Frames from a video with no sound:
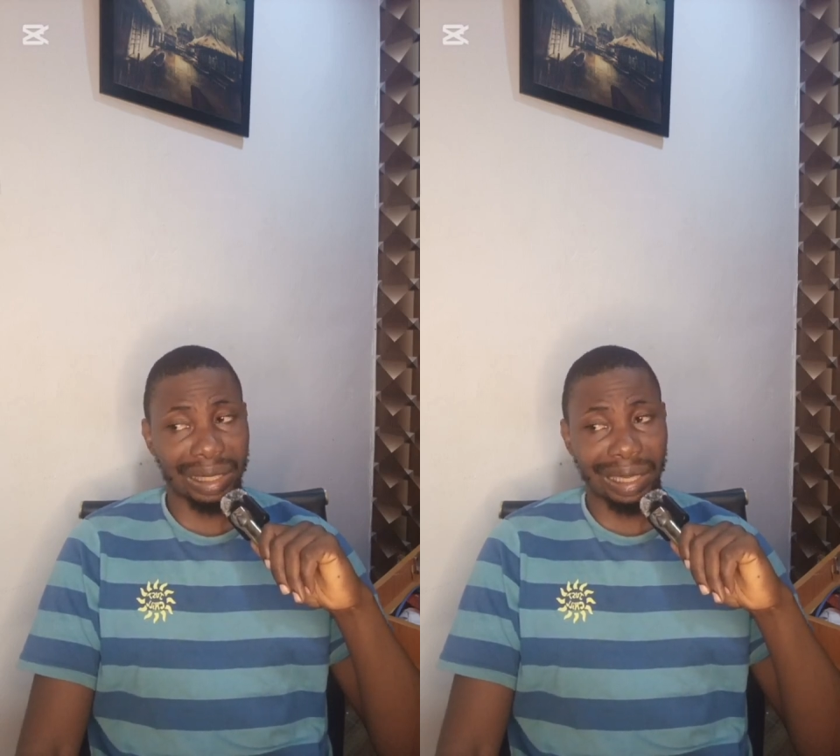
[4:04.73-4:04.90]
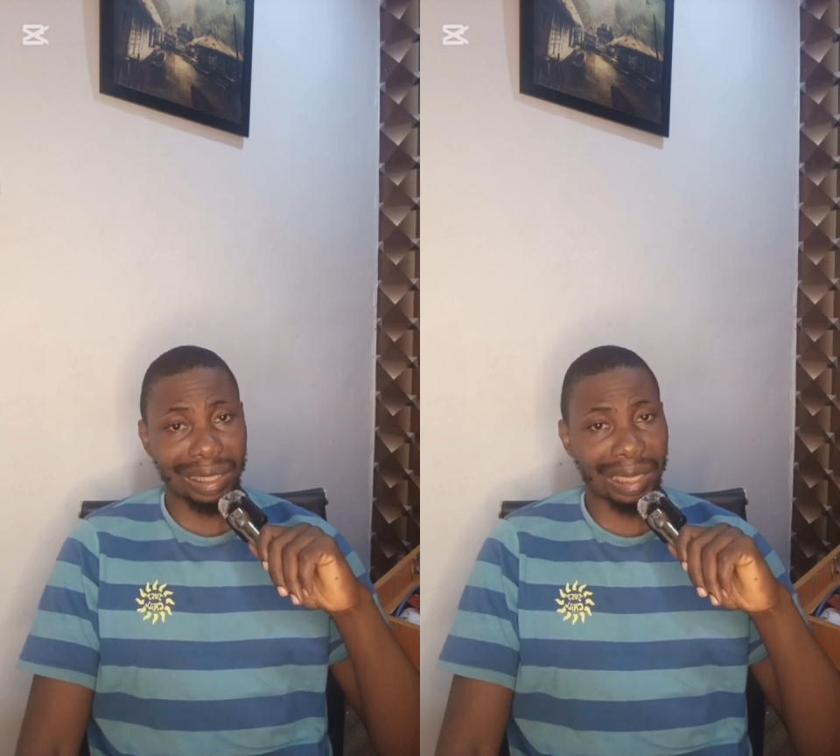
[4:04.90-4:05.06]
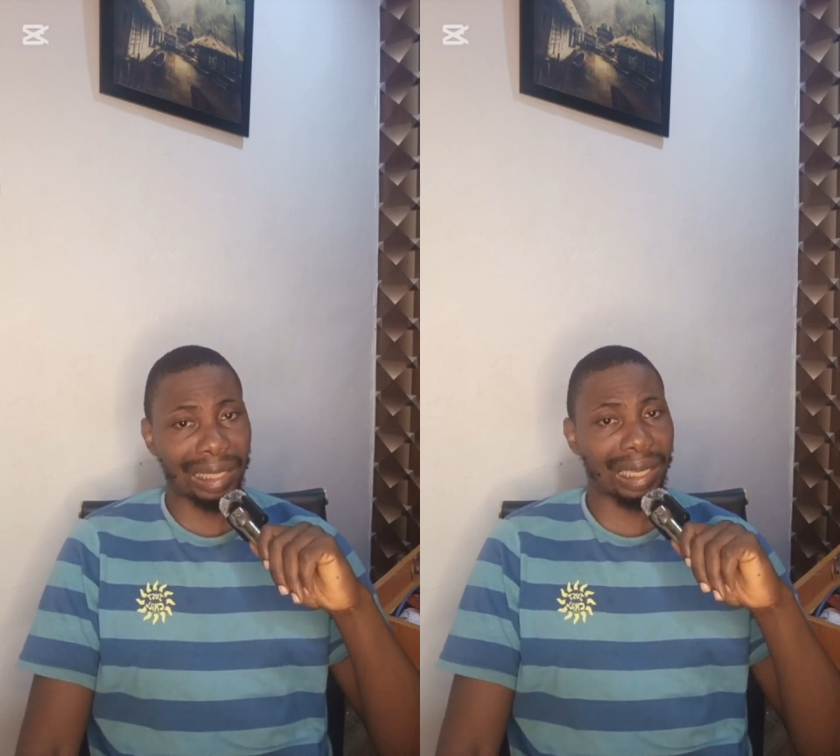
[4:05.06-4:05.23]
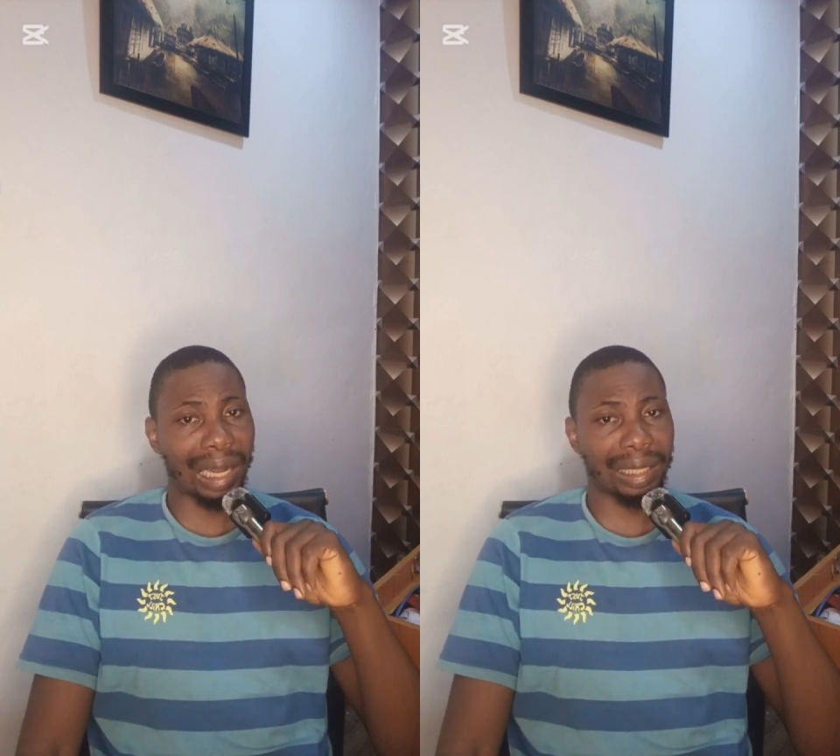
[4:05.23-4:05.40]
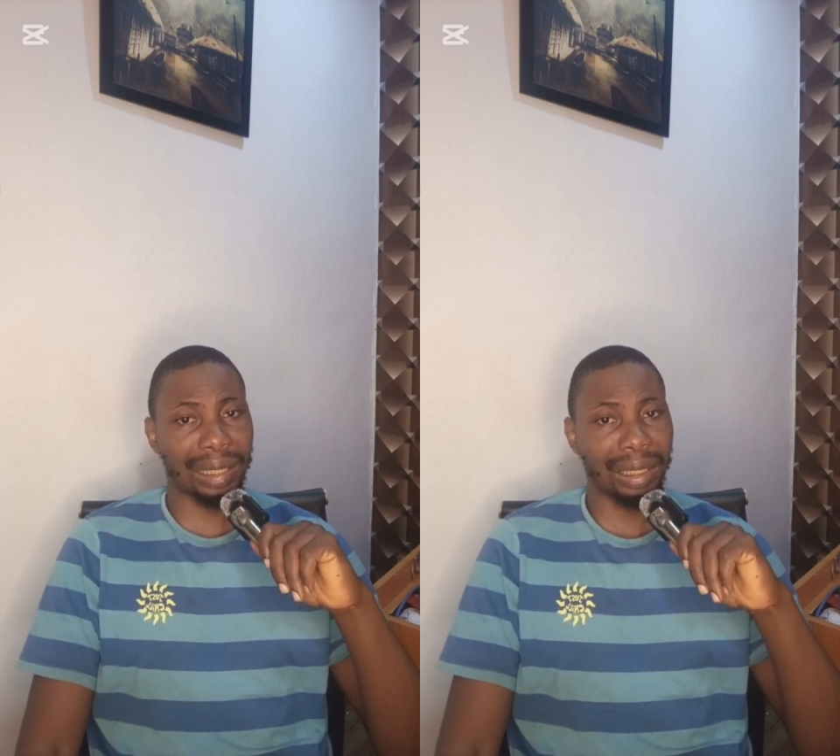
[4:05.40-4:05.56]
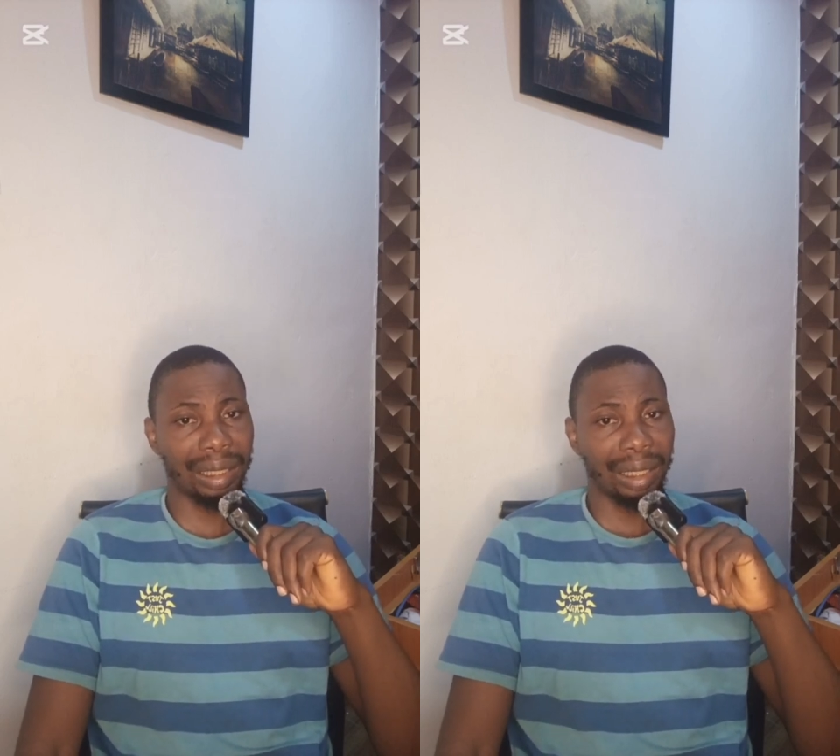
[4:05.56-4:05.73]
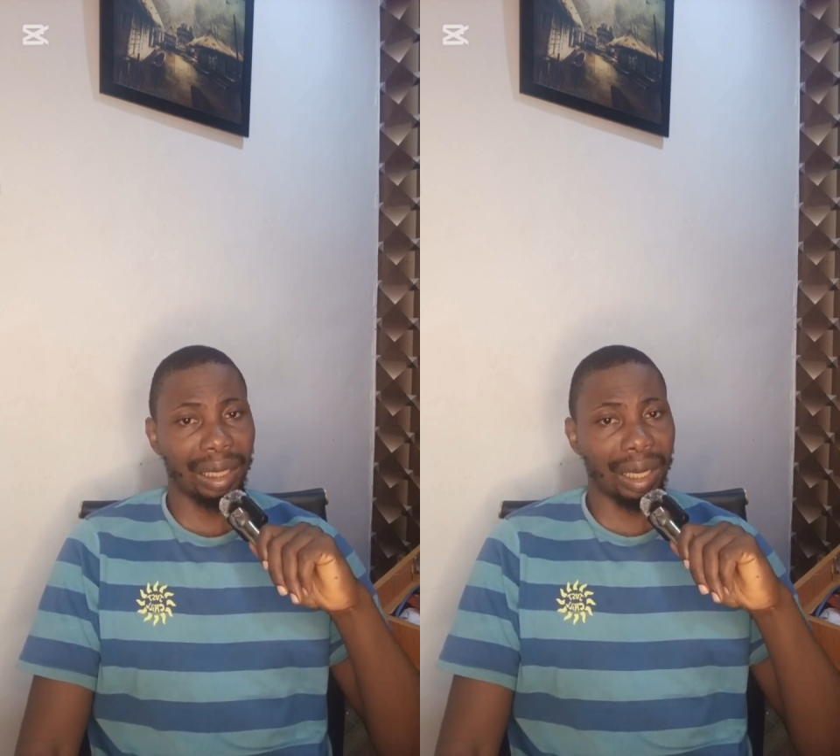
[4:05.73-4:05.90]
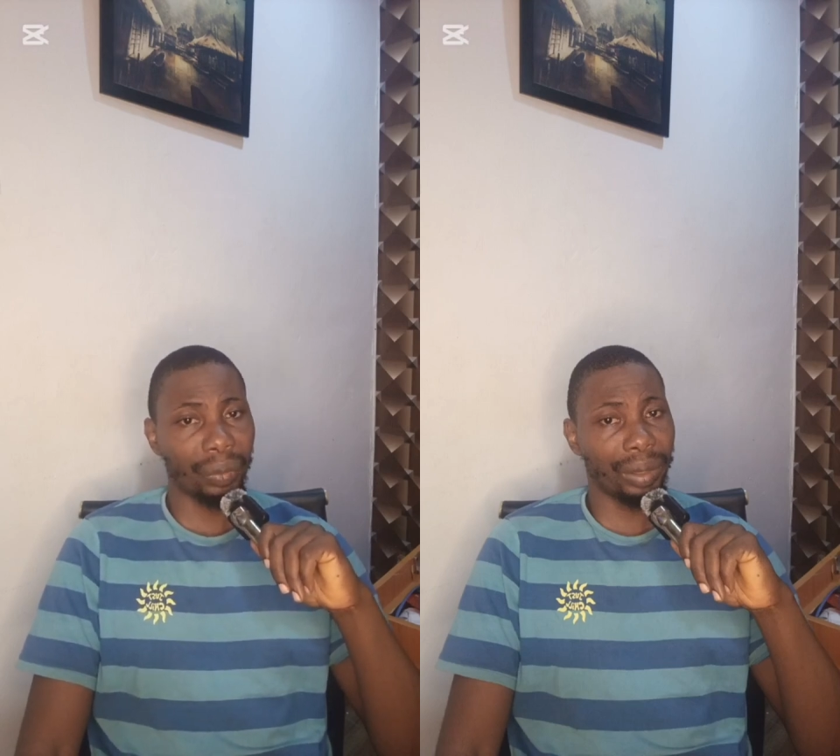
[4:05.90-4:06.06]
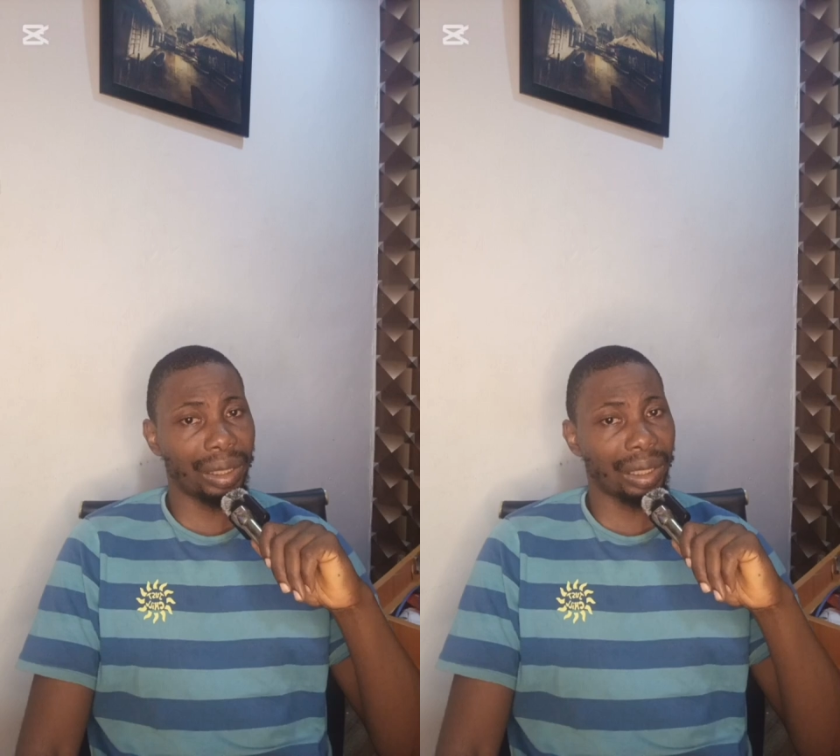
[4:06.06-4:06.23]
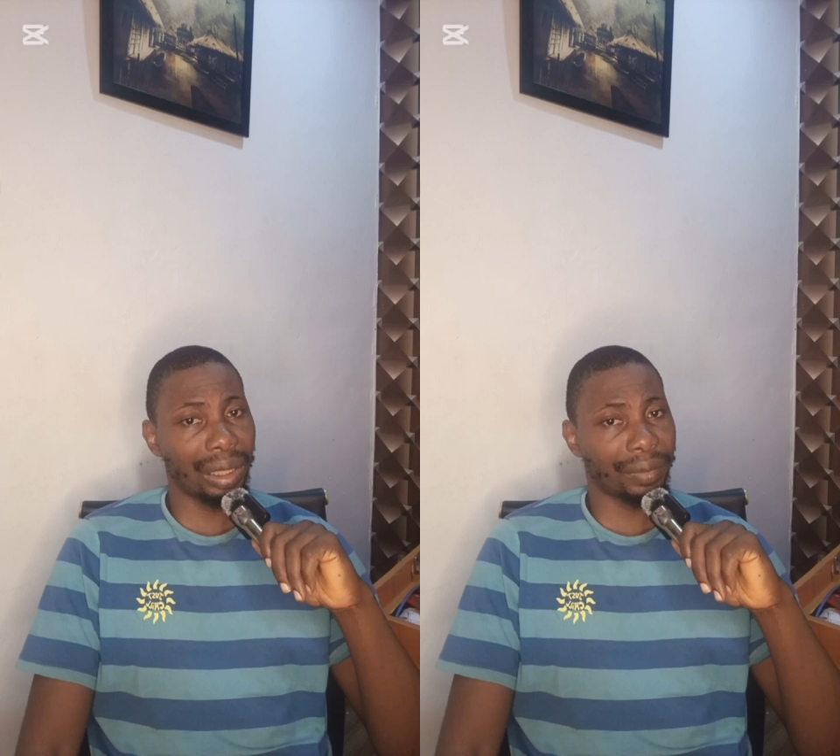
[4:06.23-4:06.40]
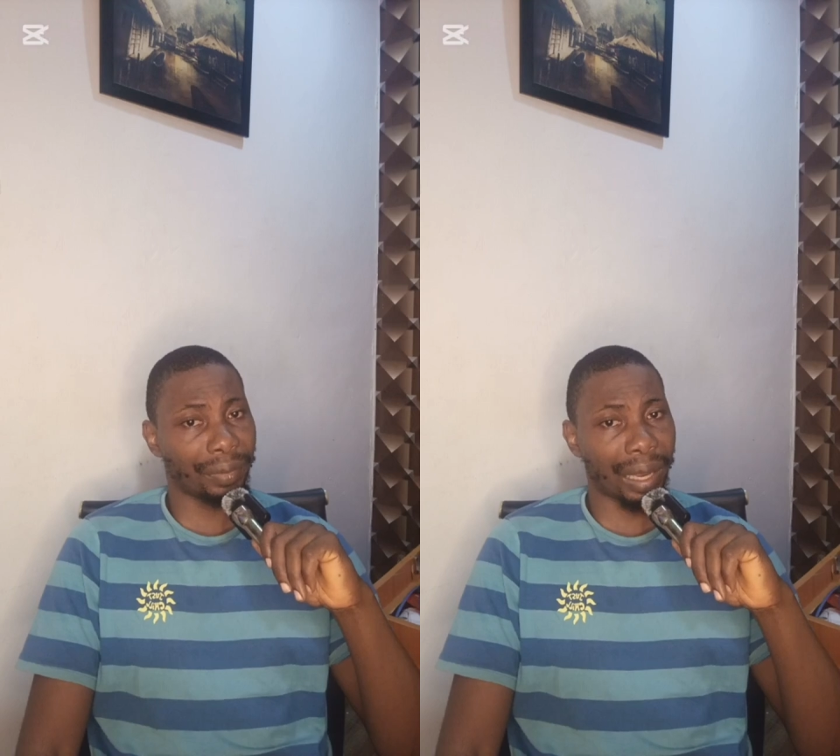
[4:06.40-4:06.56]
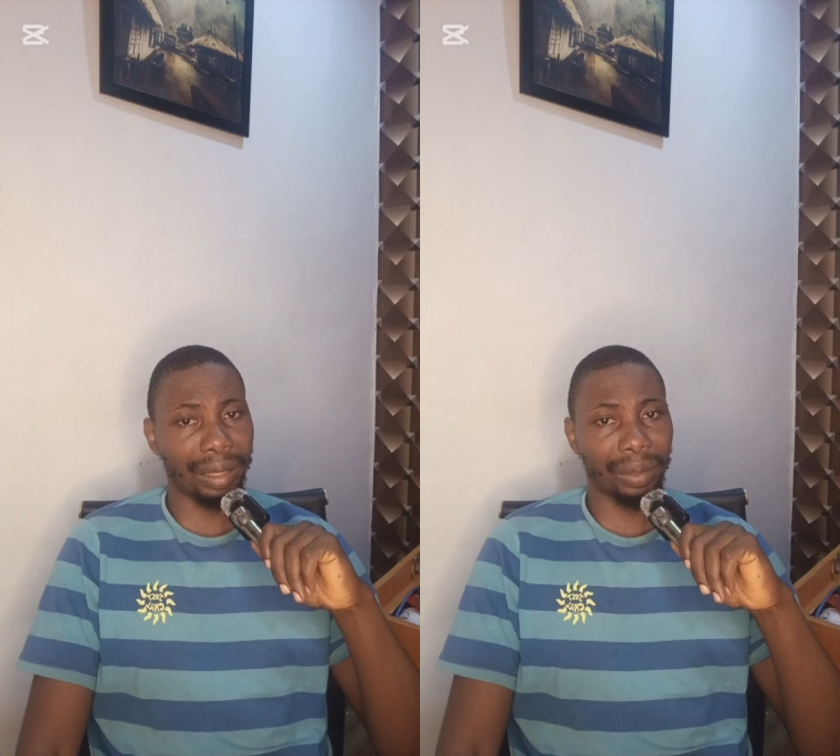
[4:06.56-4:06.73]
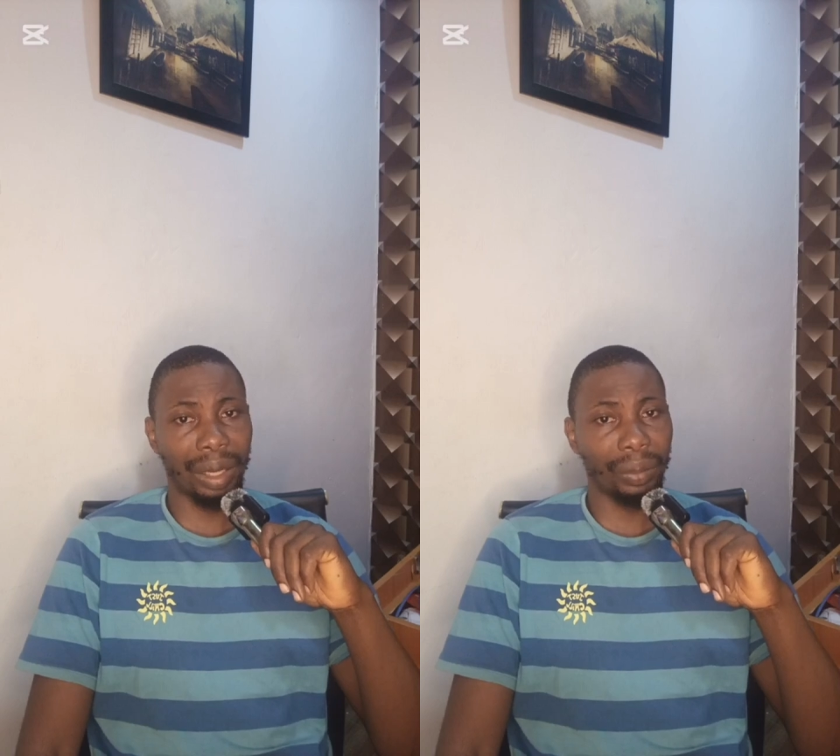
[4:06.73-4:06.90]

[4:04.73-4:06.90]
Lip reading: state like that and we think it's fine.